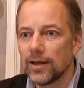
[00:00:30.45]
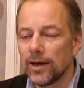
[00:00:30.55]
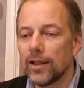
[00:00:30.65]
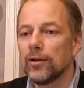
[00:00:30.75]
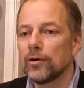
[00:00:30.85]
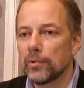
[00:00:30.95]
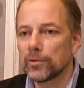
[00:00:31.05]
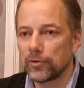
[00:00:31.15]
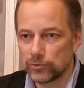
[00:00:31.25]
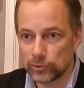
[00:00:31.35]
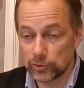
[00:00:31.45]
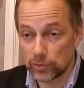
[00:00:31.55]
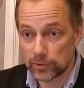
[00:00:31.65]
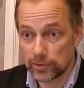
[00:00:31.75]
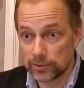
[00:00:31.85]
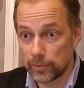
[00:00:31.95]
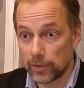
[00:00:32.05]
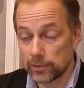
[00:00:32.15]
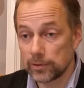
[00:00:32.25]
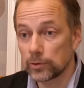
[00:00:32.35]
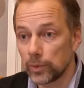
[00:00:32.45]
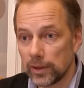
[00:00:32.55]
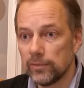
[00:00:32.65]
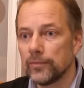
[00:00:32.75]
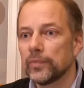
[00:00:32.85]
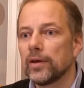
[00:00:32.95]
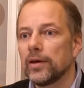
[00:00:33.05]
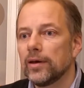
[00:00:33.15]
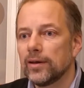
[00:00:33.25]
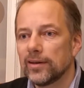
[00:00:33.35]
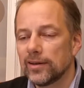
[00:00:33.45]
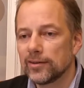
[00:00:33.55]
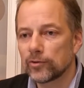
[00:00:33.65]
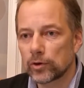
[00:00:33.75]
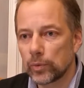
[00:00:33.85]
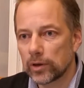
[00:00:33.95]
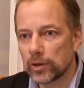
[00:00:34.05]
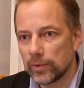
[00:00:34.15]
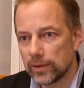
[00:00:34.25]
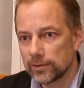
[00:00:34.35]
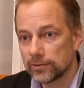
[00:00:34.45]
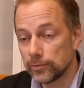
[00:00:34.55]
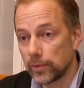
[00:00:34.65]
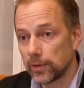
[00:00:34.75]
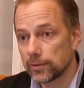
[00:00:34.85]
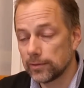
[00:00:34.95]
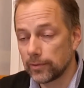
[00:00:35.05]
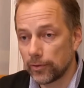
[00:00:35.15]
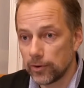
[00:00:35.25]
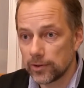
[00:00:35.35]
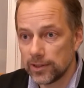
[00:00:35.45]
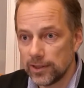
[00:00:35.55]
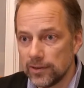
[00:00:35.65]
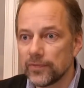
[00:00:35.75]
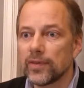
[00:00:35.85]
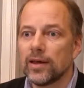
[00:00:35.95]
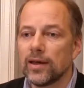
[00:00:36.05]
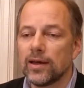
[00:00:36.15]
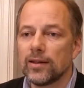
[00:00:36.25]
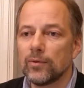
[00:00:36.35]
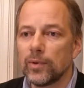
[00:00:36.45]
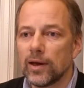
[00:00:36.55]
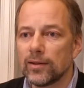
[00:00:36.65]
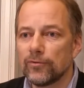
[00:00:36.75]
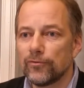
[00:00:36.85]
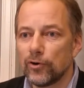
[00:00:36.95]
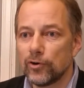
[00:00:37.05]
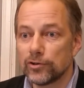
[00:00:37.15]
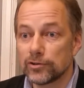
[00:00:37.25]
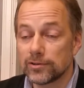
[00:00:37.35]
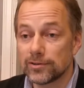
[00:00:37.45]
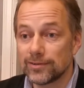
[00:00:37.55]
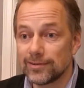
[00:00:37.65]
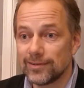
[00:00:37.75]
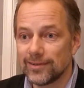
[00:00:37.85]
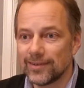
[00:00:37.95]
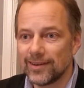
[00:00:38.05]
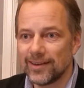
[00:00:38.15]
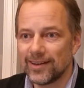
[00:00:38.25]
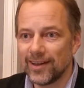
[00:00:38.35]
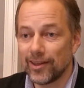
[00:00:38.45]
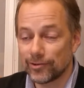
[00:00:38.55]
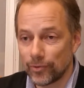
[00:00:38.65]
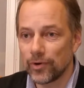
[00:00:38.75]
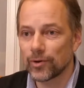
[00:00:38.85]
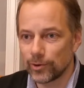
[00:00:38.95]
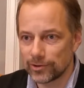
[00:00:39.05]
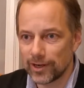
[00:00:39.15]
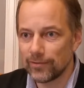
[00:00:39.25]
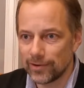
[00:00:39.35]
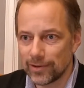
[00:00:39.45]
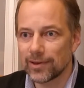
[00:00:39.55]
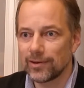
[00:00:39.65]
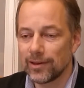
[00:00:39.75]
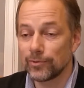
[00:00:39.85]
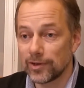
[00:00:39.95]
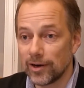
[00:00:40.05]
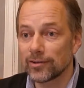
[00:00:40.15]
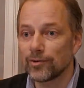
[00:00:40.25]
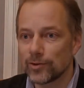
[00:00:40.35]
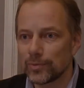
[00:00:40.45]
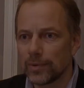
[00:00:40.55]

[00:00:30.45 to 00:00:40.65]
I learned about Sociocracy 2012. Started working with it 2013, and we had the first S3 course ever. I think it was here at CRISP.